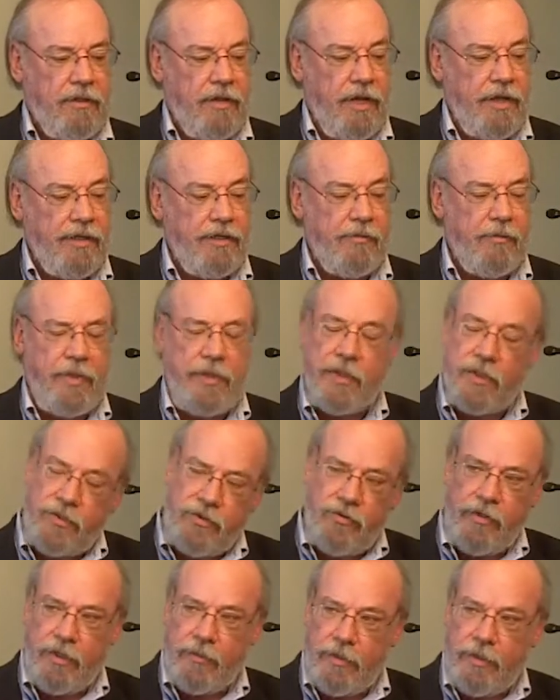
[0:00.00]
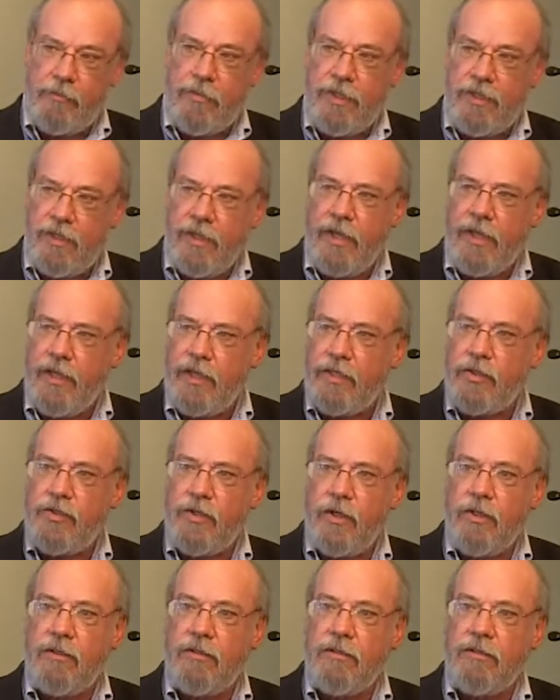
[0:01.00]
I could be extremely
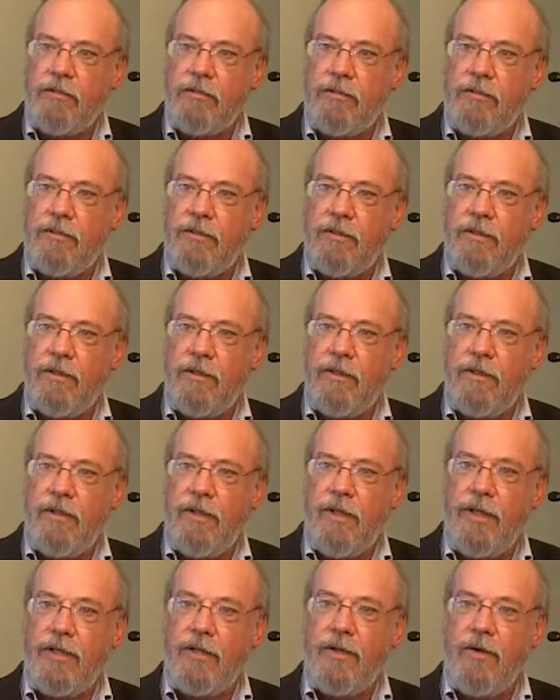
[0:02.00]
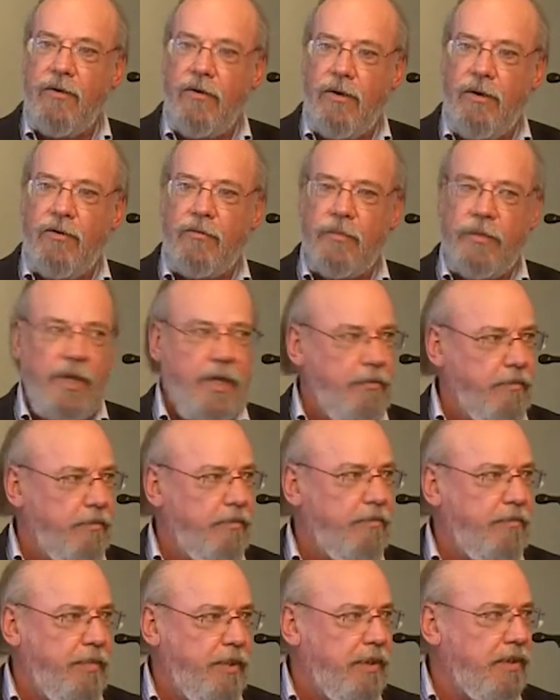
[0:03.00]
middle-aged and go home
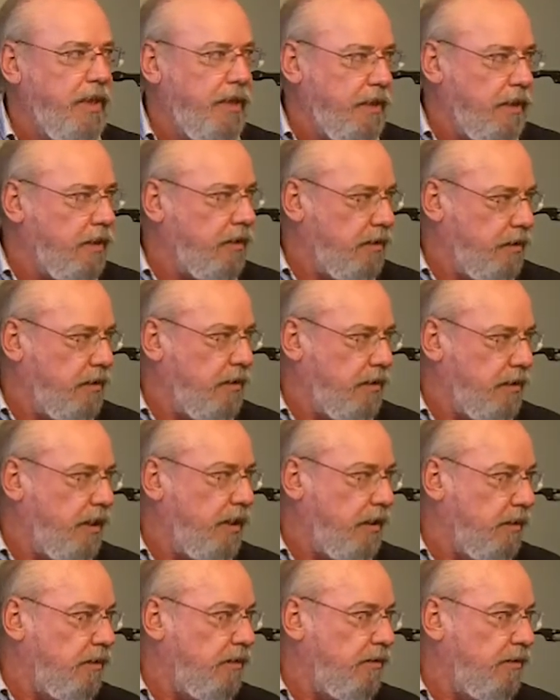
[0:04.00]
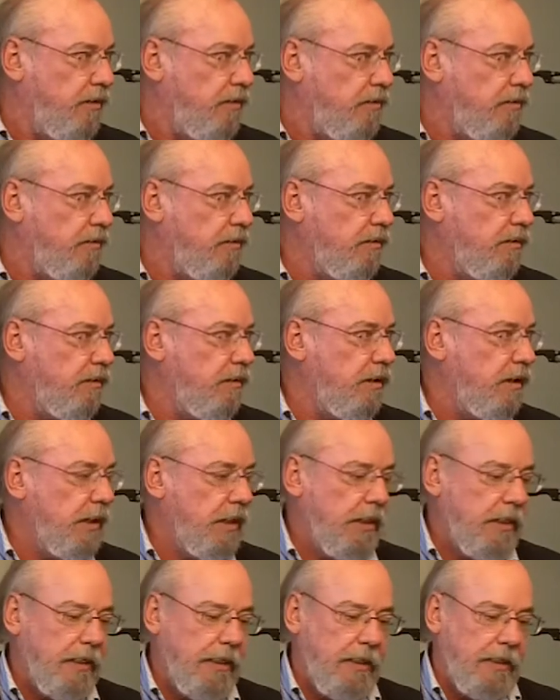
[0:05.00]
and be like a little kid, you
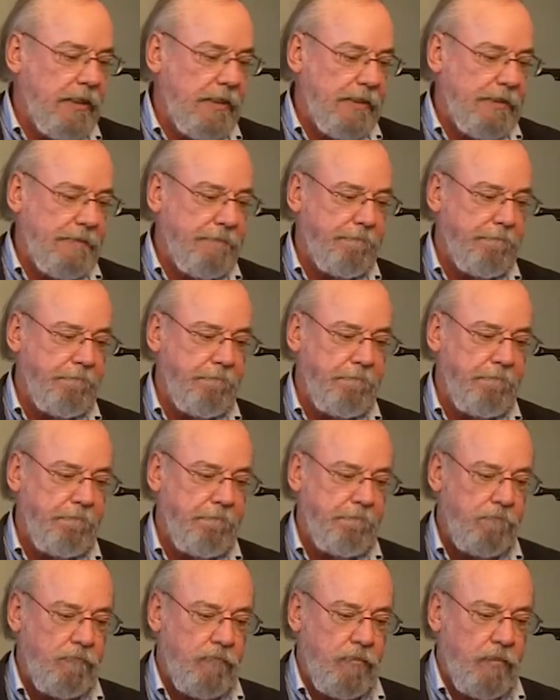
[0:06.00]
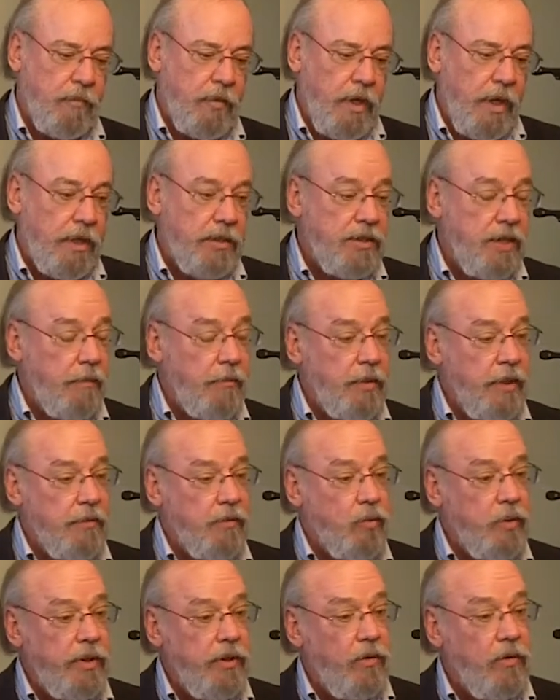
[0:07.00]
know. And
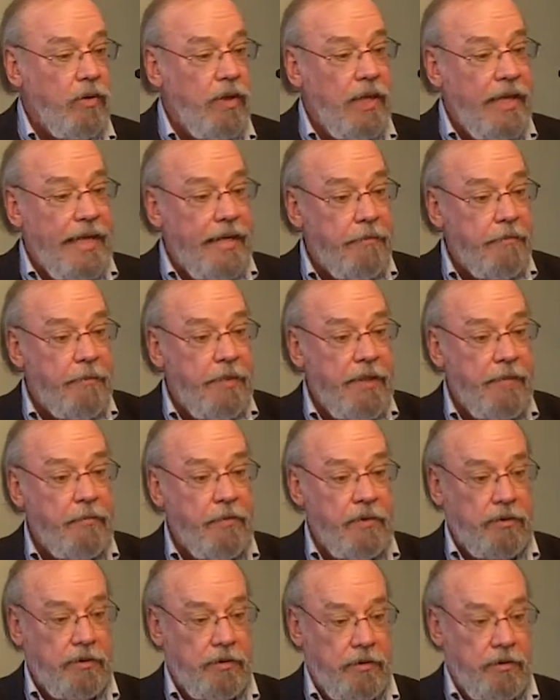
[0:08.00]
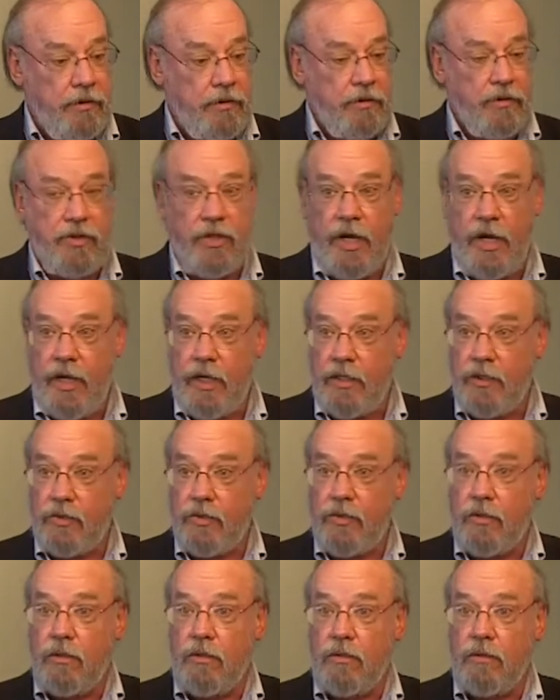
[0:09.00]
sometimes we don't let people
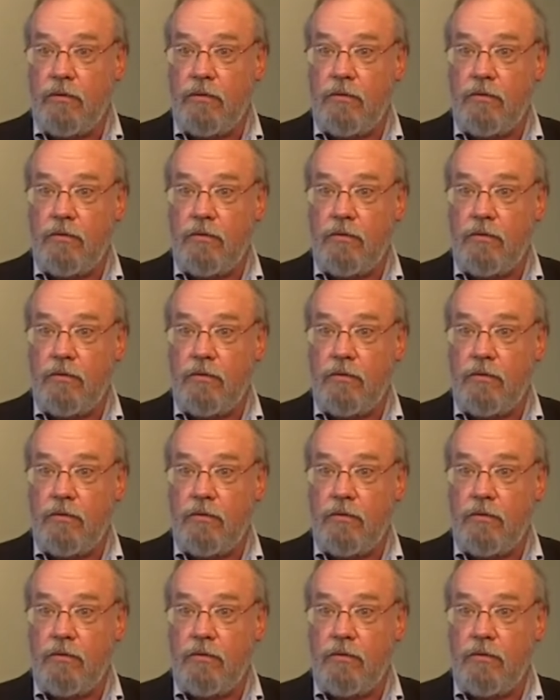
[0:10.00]
change.